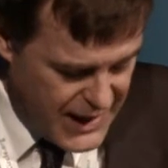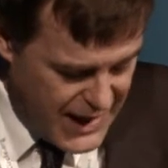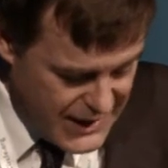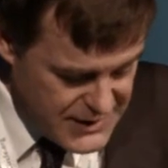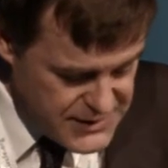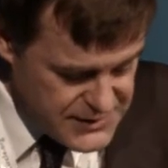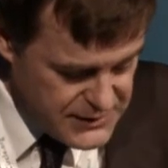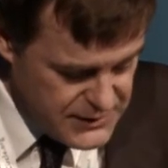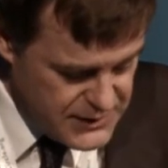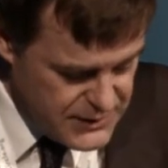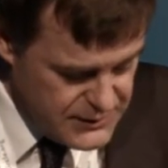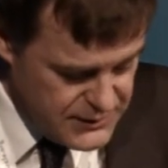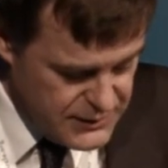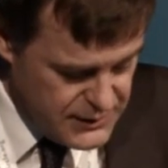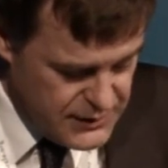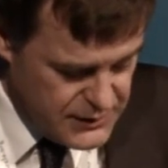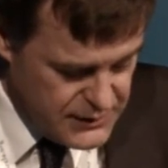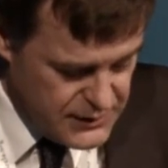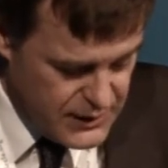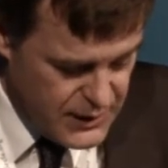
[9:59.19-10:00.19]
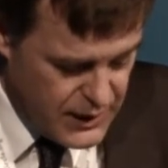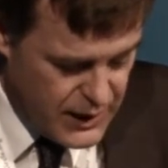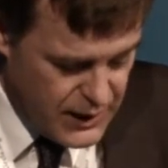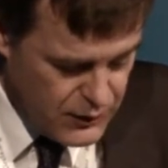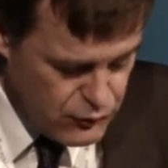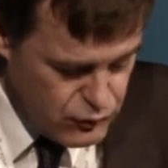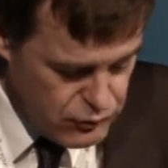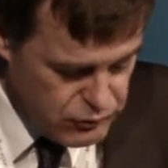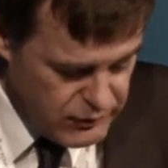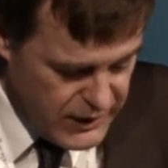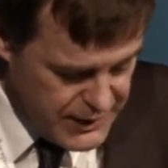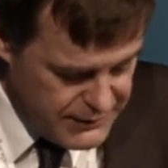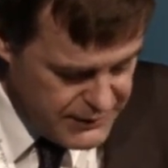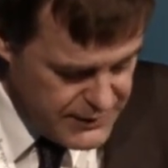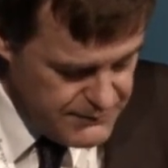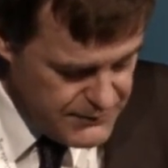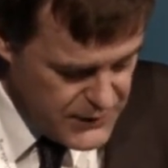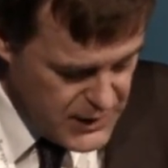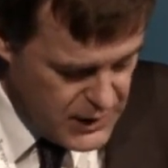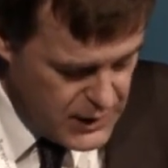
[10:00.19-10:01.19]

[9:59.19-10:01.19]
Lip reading: Iceland, in Akureyri.